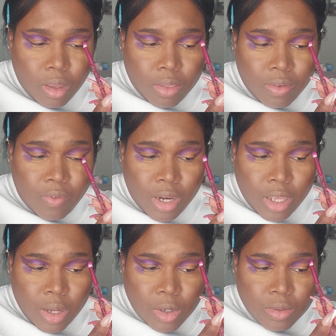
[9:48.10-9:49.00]
the
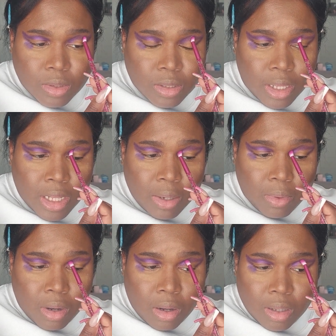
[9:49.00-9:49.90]
videos and they
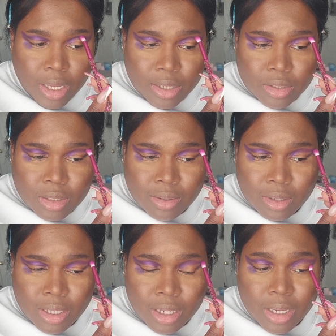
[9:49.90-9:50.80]
were all like so
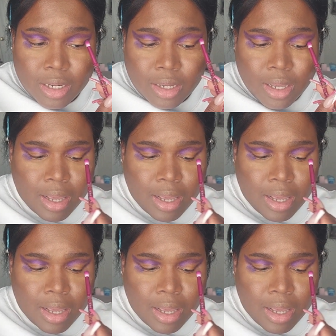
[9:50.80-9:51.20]
good.